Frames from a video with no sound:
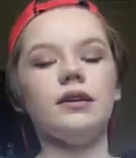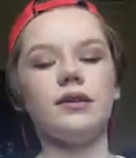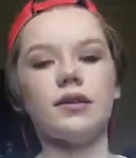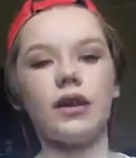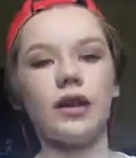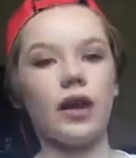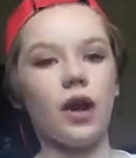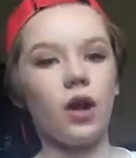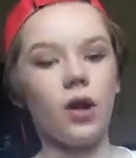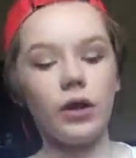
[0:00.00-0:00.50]

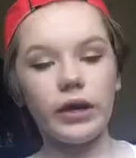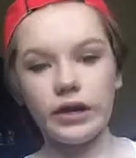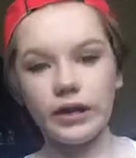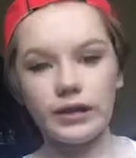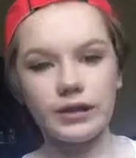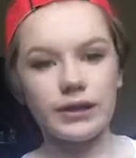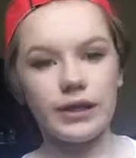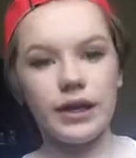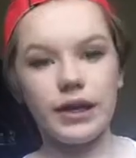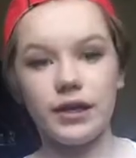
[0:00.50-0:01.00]
like, all I
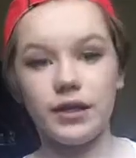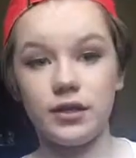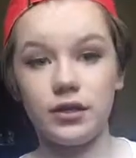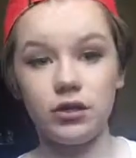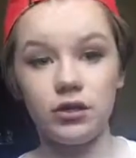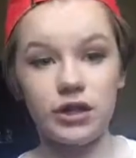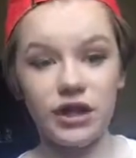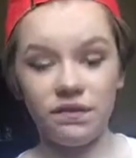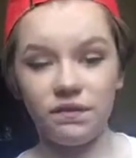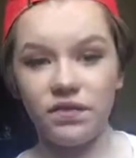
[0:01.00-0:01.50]
can say is
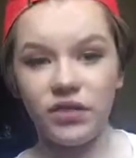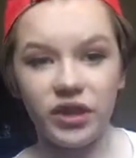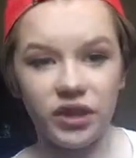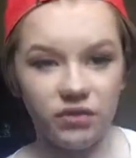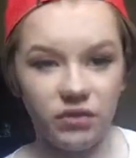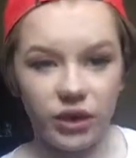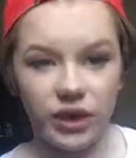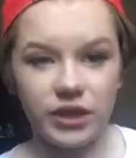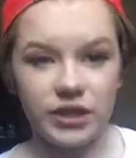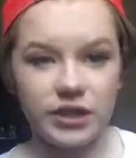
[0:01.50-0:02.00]
they're definitely
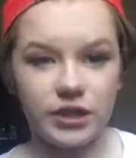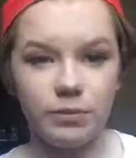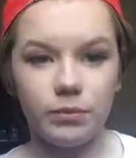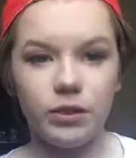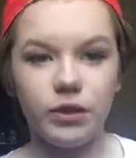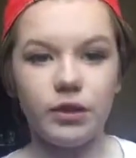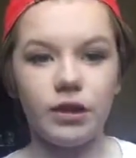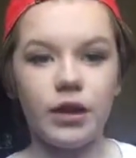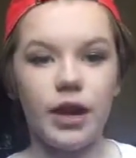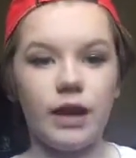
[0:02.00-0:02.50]
very
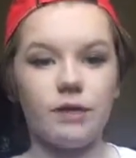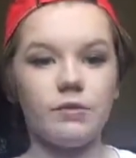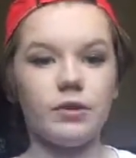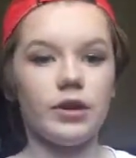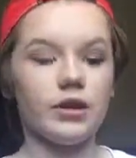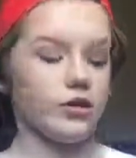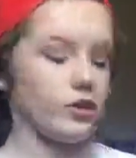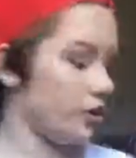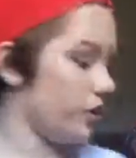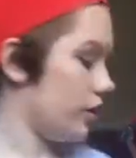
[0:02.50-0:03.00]
similar. I'm
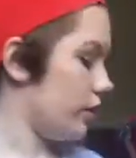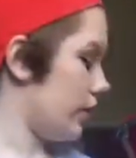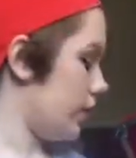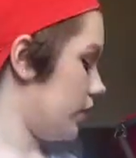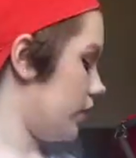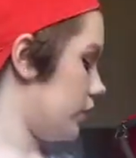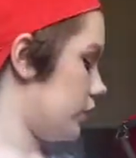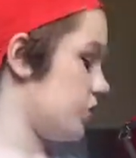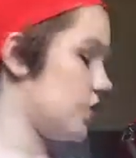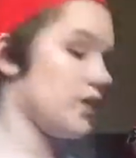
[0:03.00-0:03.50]
not sure
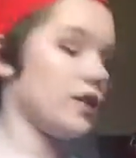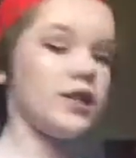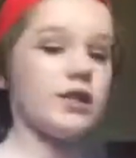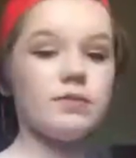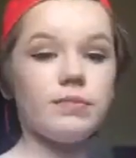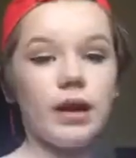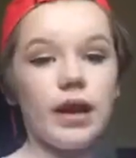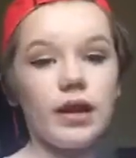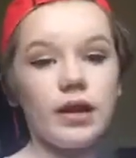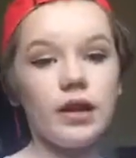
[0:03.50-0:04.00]
the
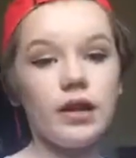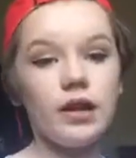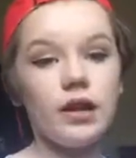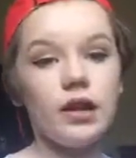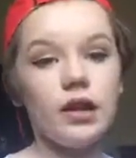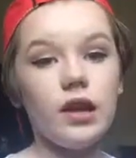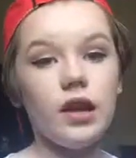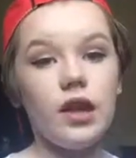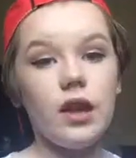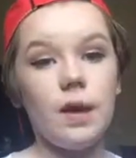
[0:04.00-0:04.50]
logistics behind it,
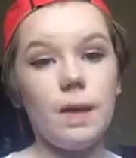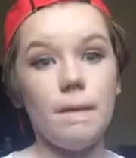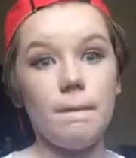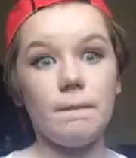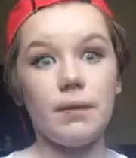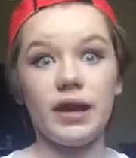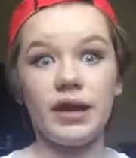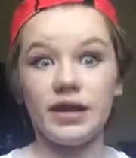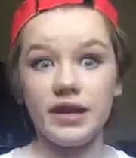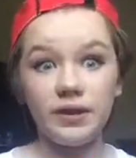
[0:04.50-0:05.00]

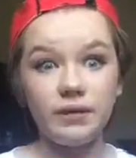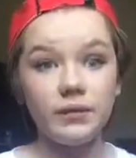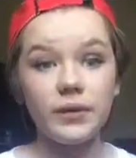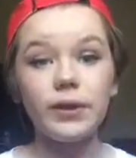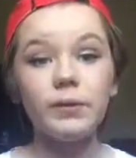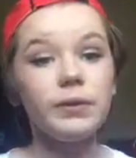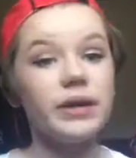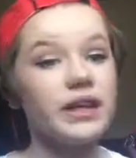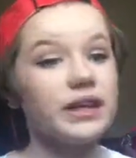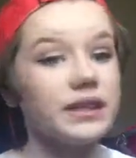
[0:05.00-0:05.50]
but I
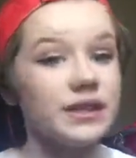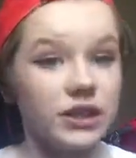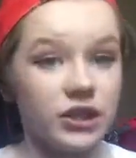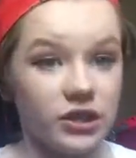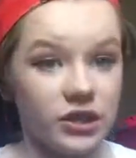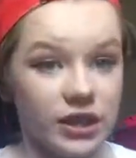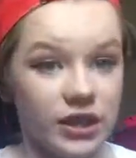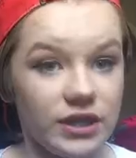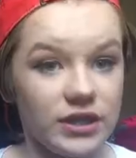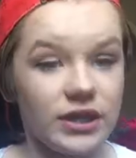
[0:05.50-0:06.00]
definitely would
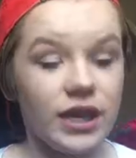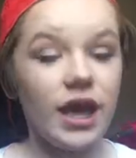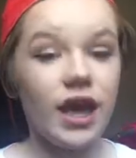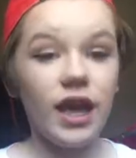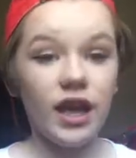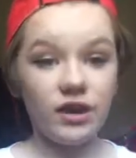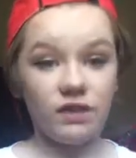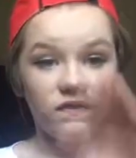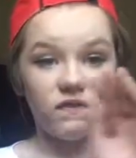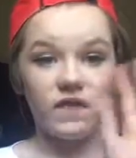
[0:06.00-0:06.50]
consider this
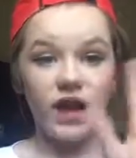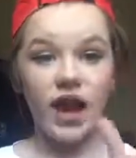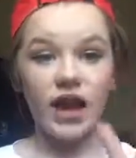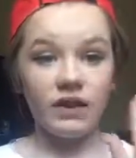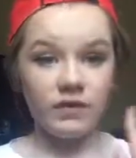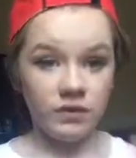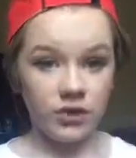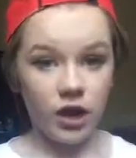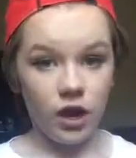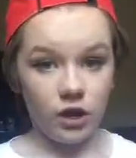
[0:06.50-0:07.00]
a
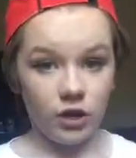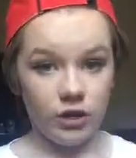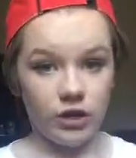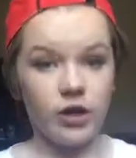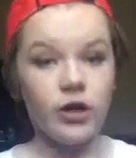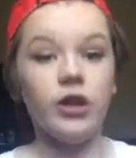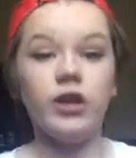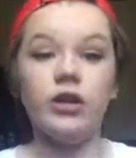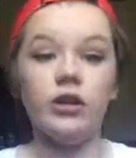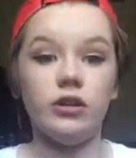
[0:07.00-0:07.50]
$5
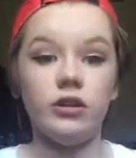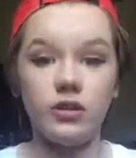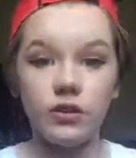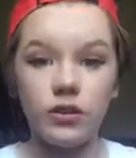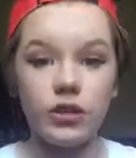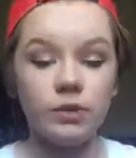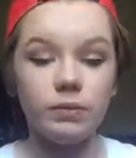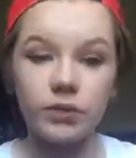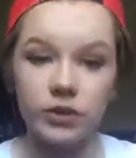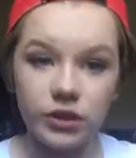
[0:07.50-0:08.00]

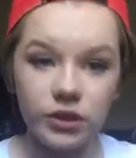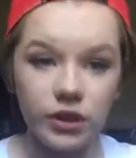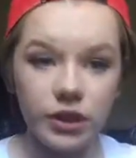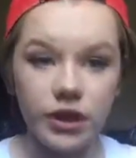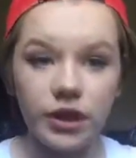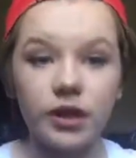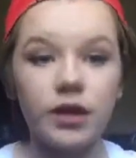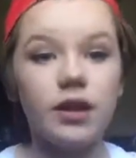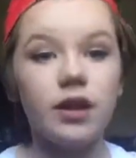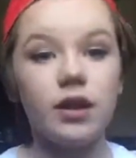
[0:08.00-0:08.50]
Nudie
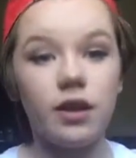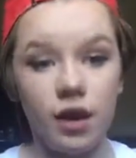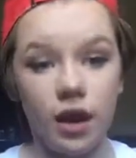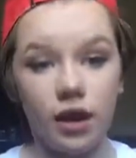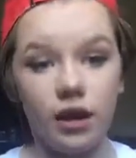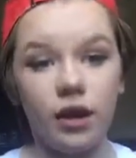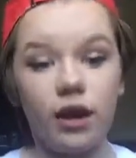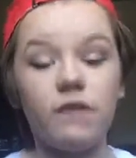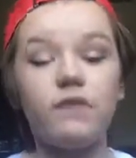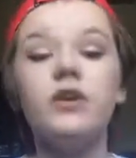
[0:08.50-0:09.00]
Patootie
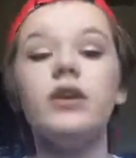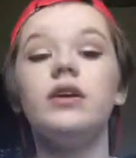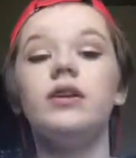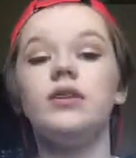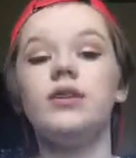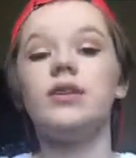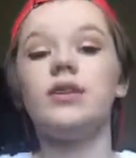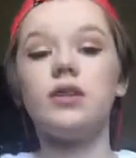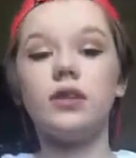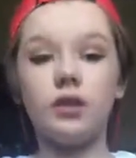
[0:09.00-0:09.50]
knockoff.
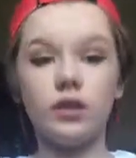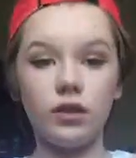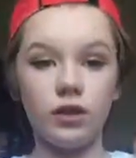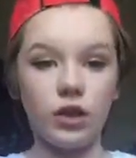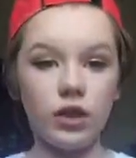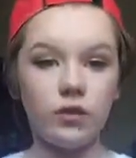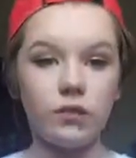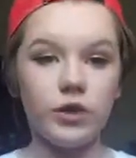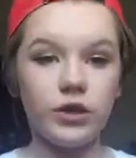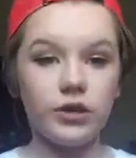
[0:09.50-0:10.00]
So this is the
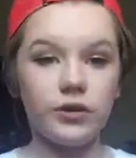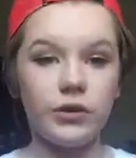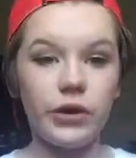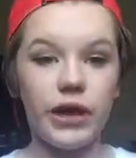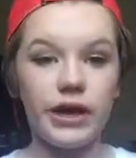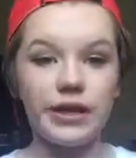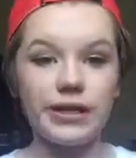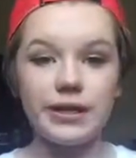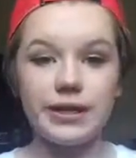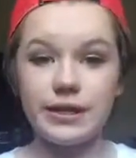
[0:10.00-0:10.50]
look we
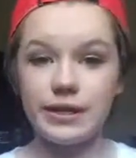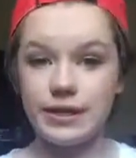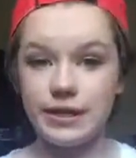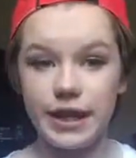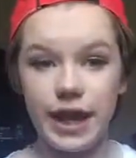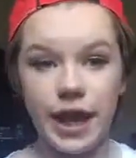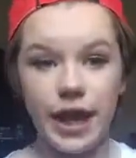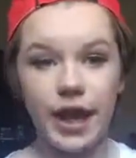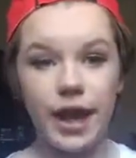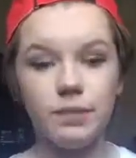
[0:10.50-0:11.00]
created
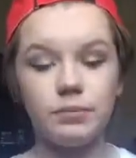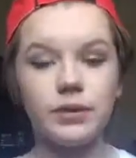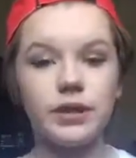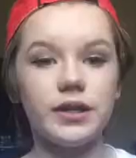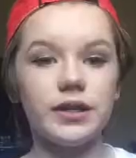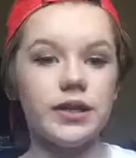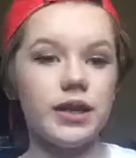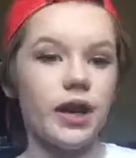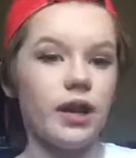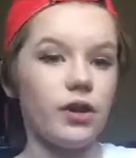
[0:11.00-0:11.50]
today. I'm
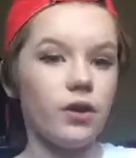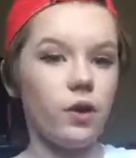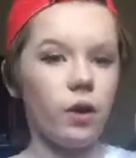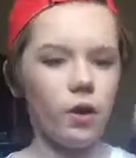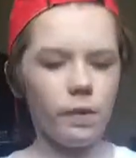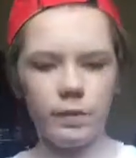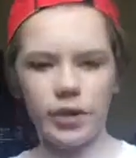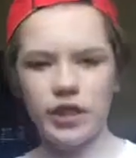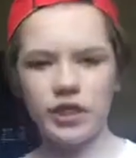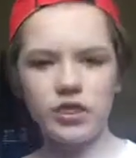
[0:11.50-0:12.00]
going to tell you
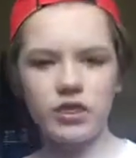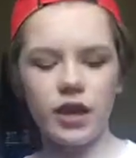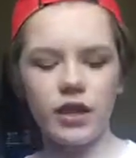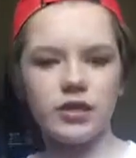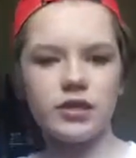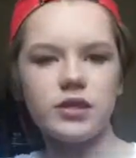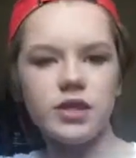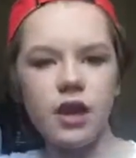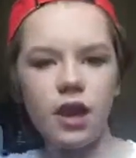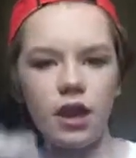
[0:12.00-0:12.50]
all my
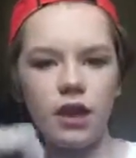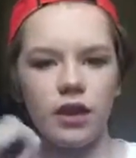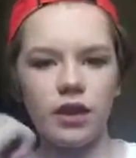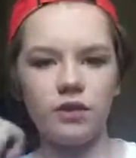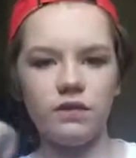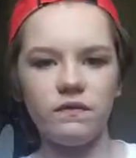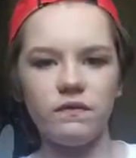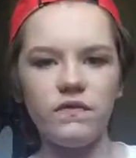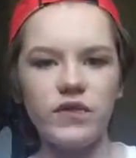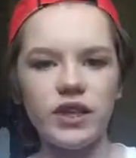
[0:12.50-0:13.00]
thoughts
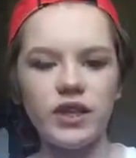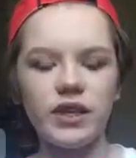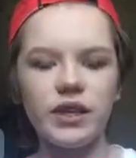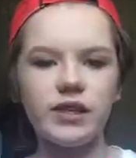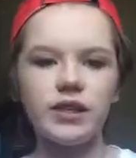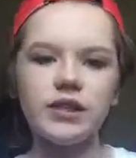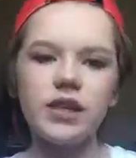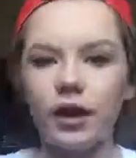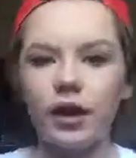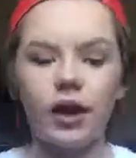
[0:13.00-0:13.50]
and
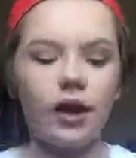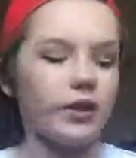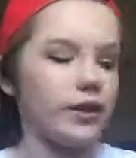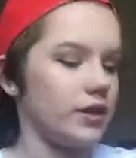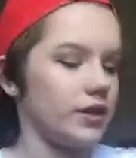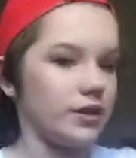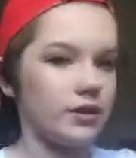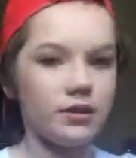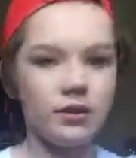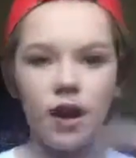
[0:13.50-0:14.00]
feelings on
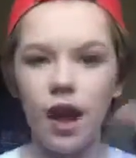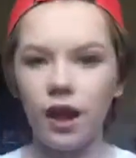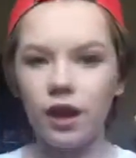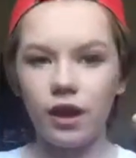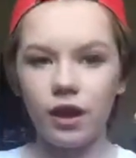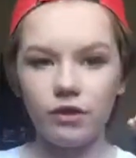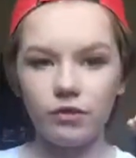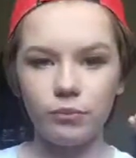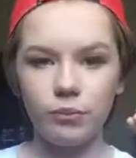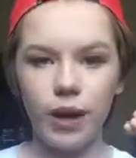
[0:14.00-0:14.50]
this
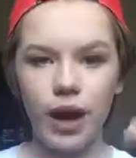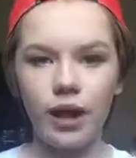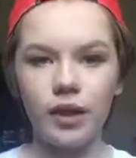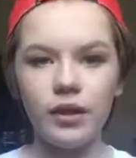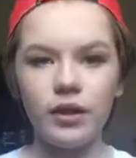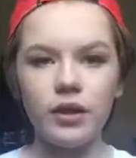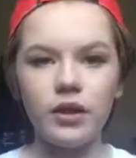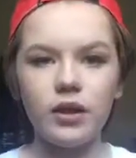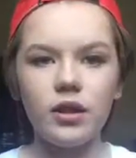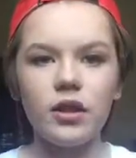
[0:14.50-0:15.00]
knockoff
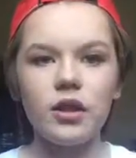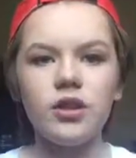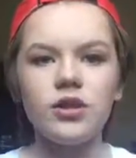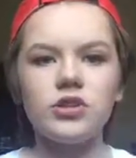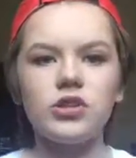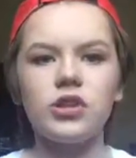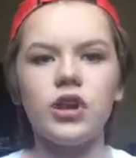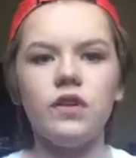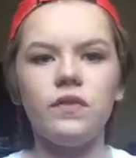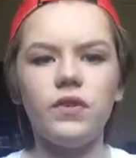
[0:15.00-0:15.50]
palette.
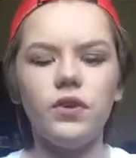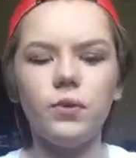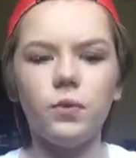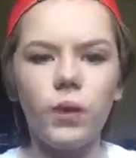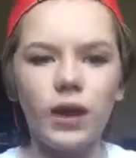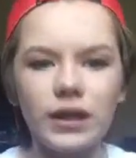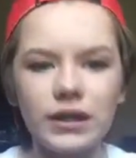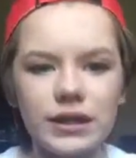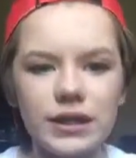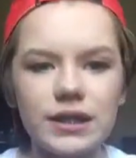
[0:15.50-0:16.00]
So if you
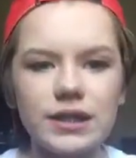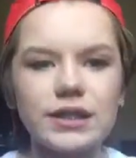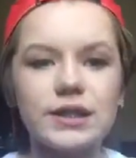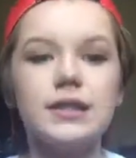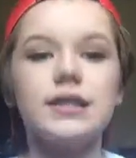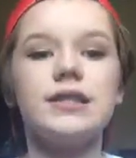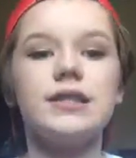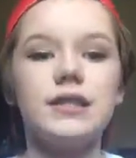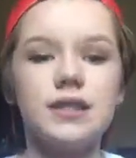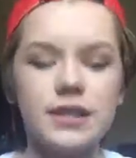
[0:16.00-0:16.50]
want
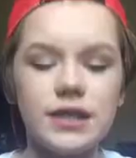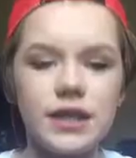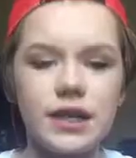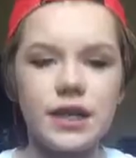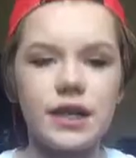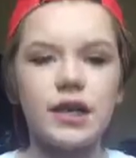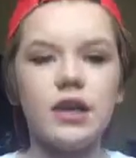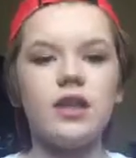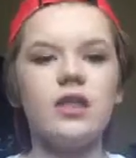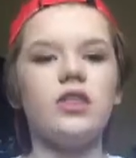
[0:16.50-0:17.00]
to
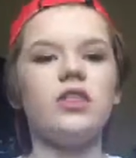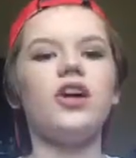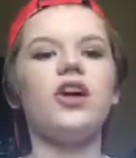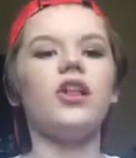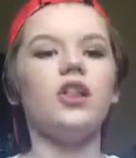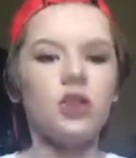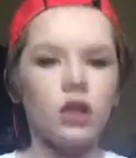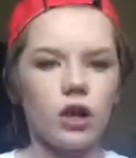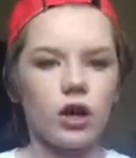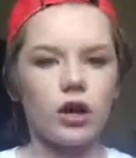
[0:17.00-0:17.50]
see the
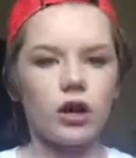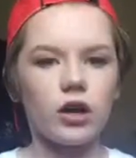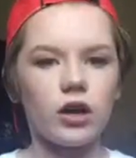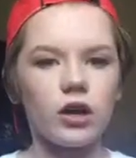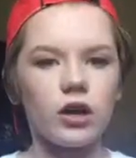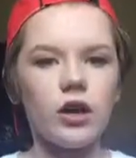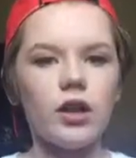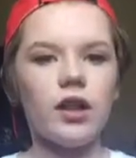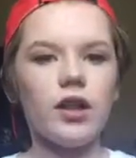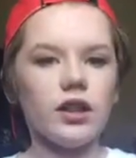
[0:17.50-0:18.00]
look,
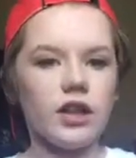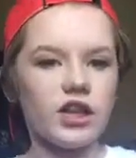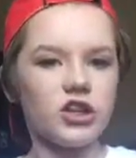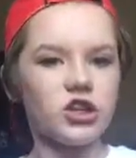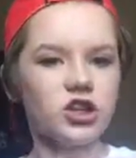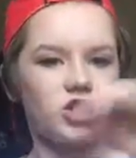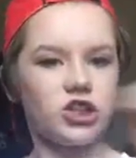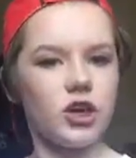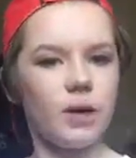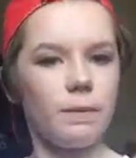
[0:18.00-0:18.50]

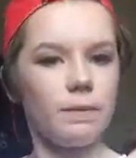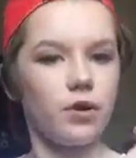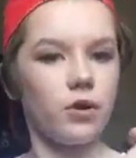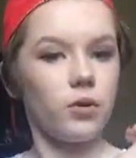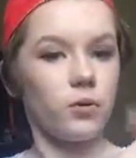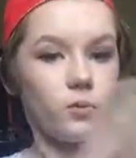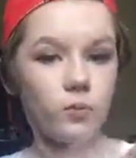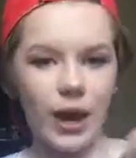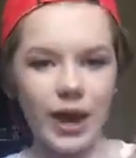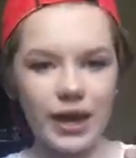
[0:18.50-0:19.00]
let's jump
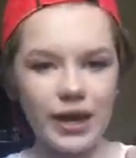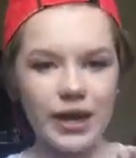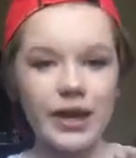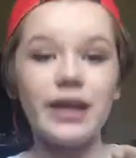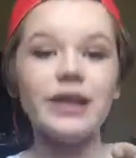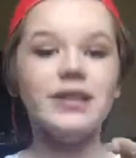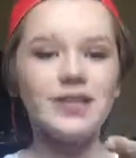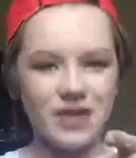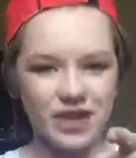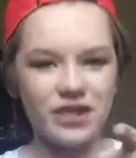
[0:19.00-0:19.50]
right
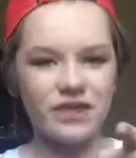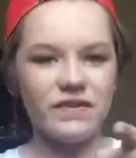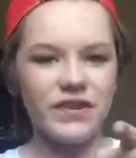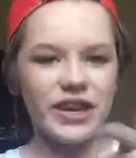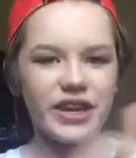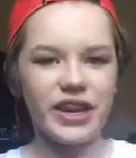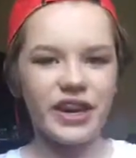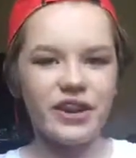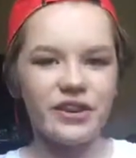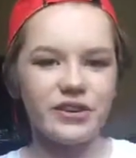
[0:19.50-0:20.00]
into the
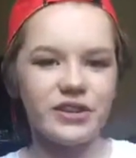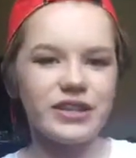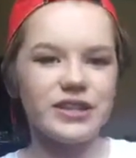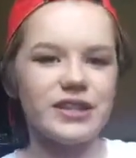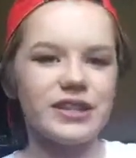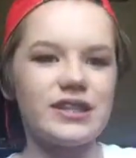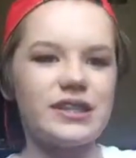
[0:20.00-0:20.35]
video.